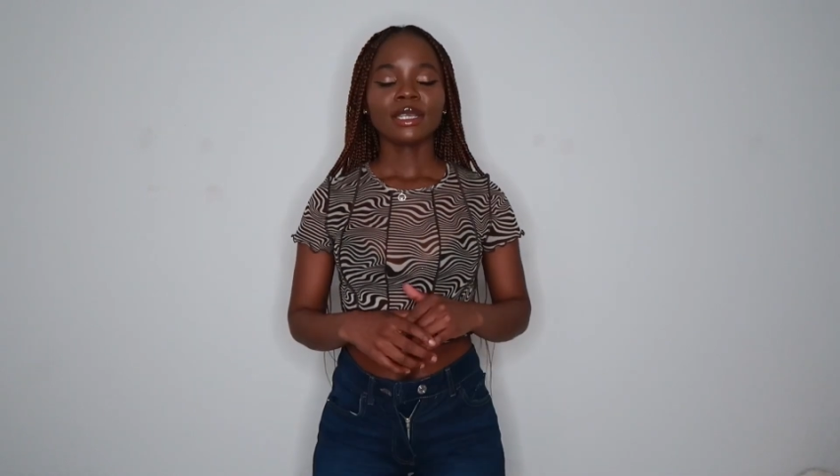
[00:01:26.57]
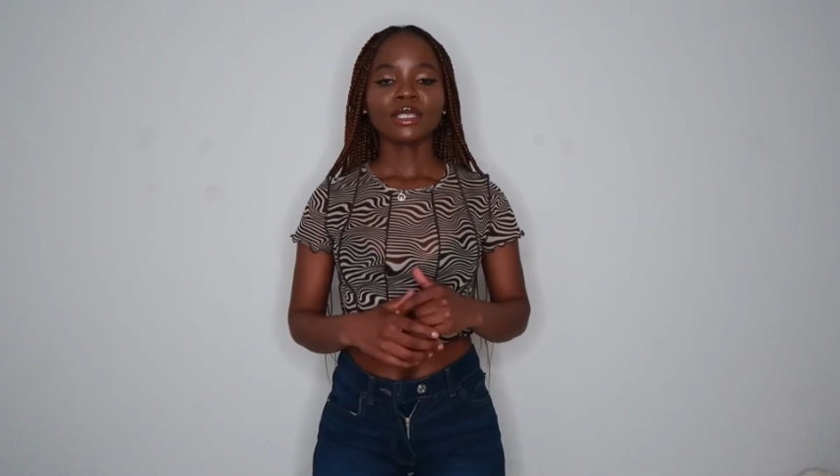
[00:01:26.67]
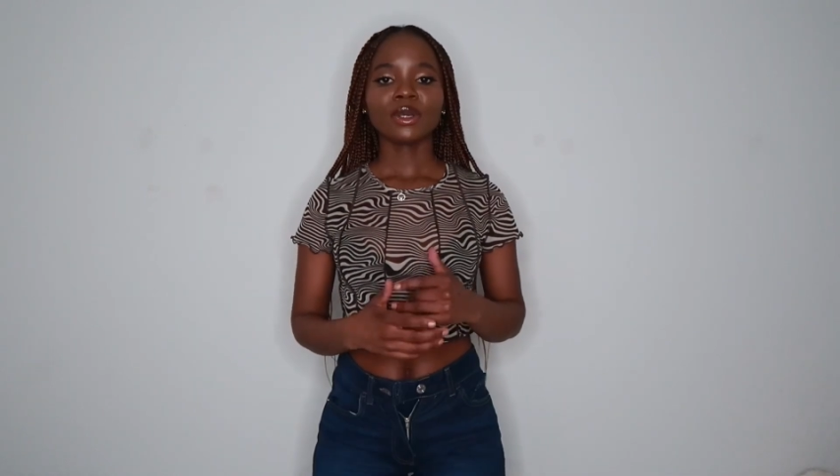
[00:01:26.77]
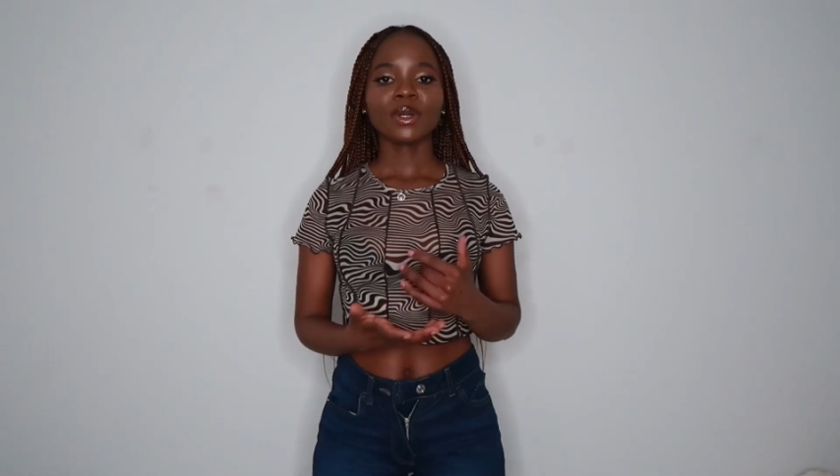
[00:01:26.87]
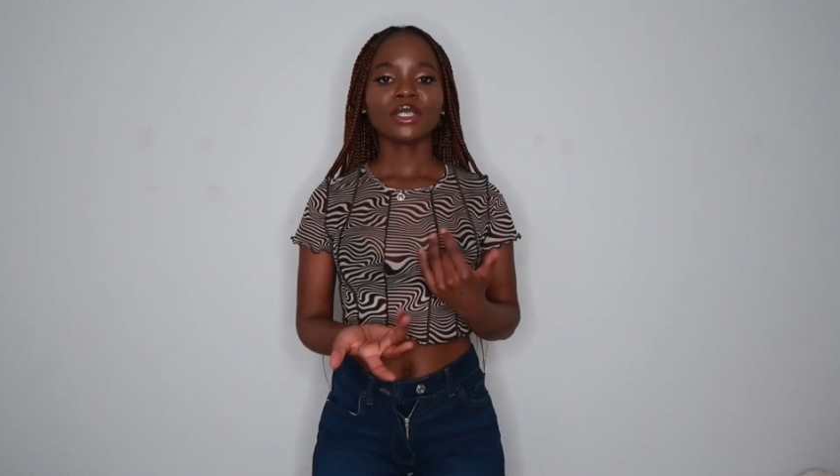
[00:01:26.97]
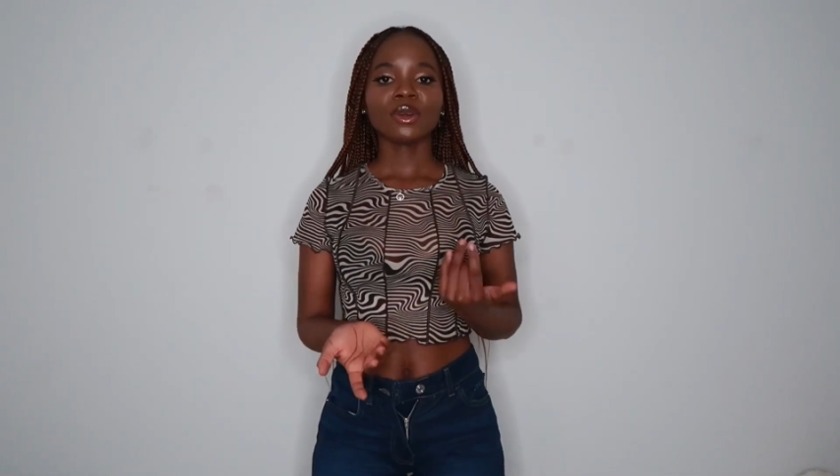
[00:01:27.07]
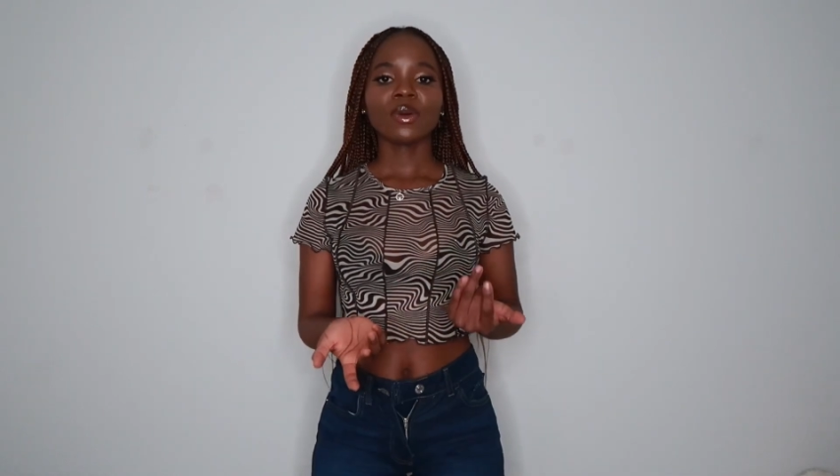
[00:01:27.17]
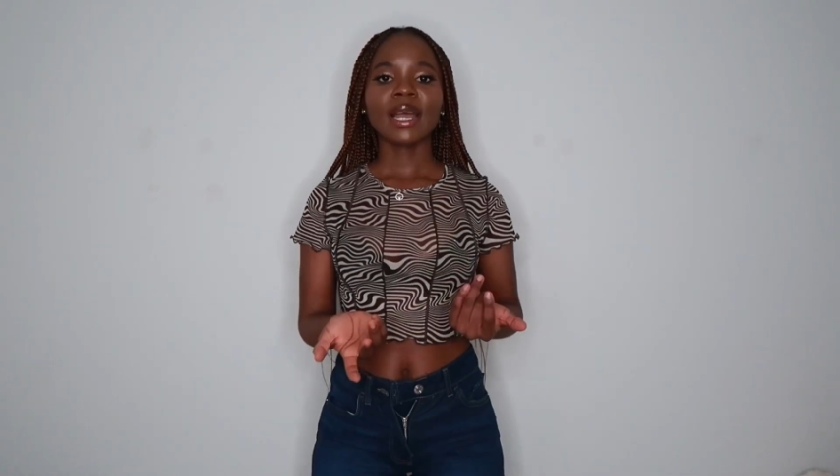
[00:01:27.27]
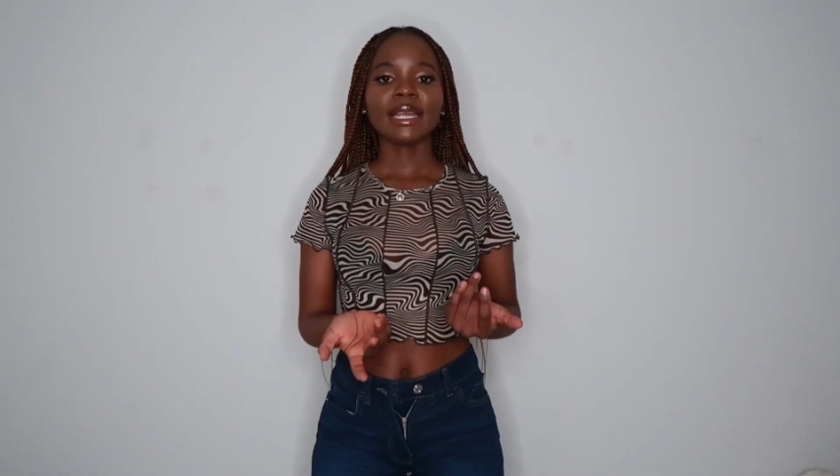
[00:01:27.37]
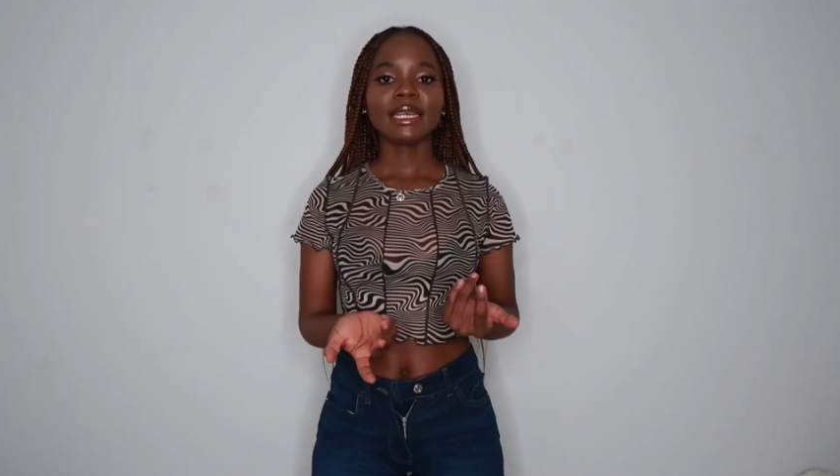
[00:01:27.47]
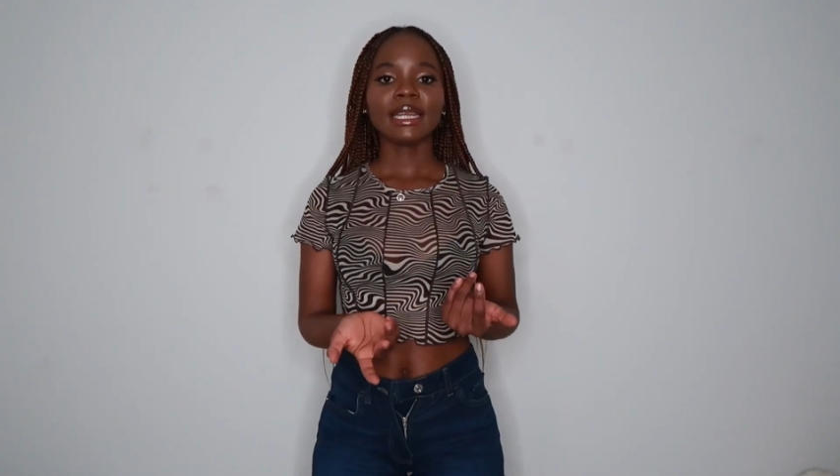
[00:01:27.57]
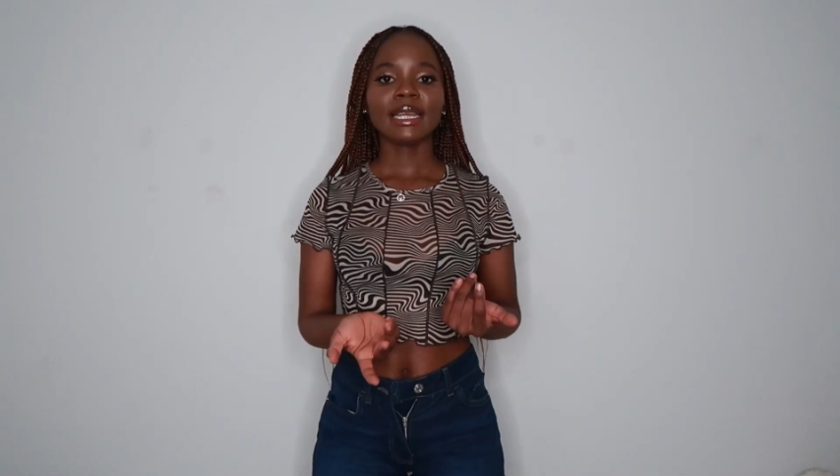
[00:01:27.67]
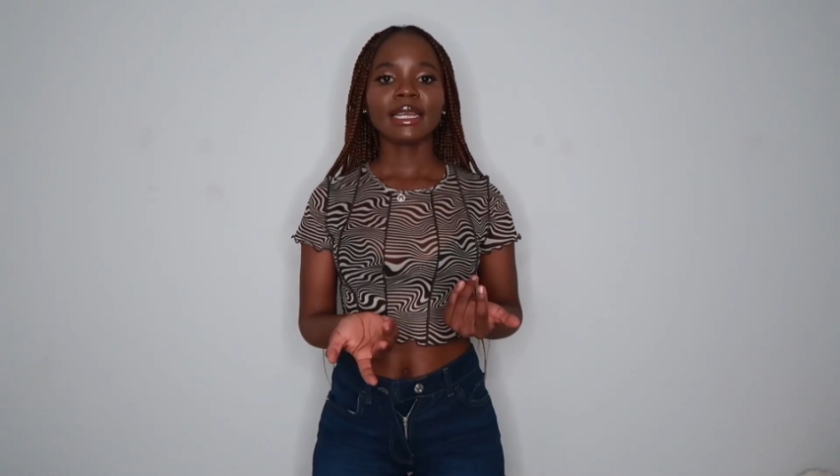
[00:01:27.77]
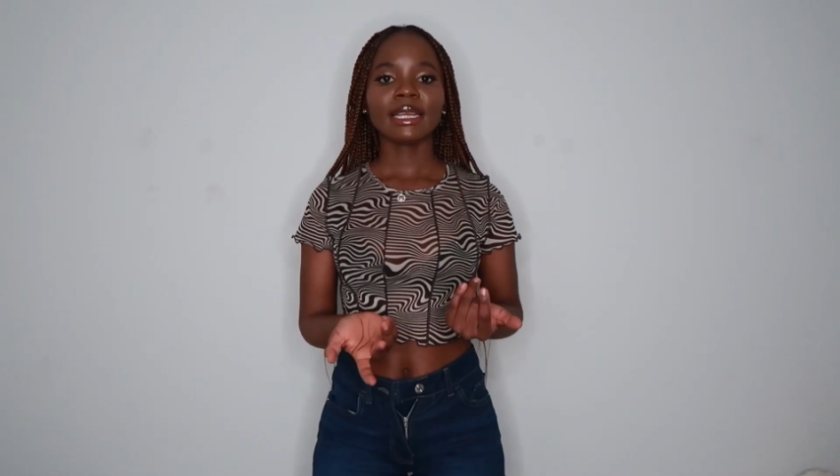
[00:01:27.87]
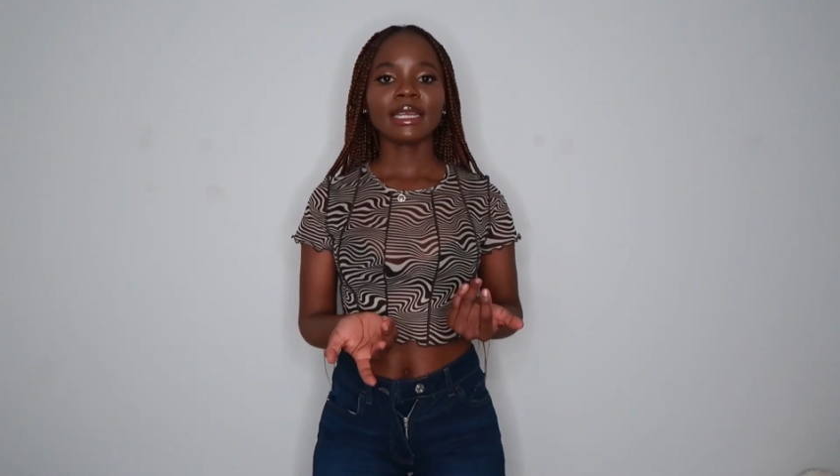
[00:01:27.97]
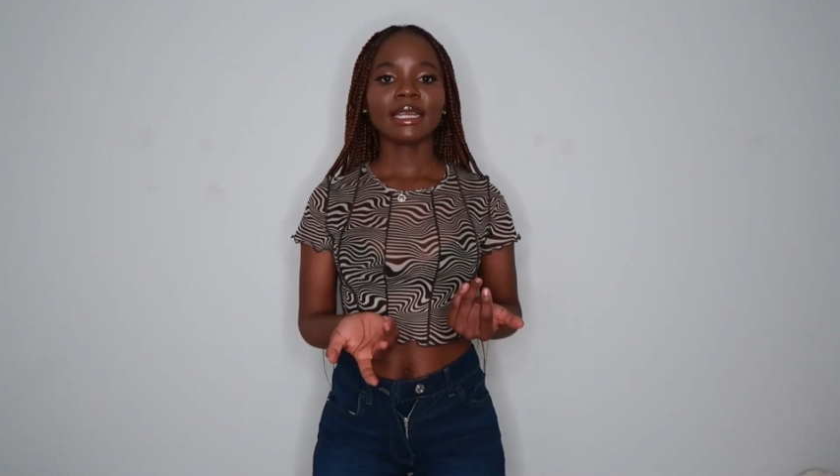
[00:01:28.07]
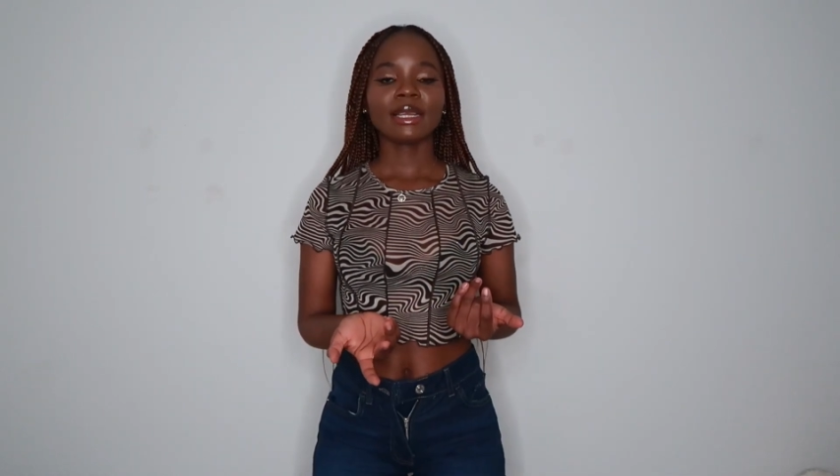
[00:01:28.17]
So when you're whining,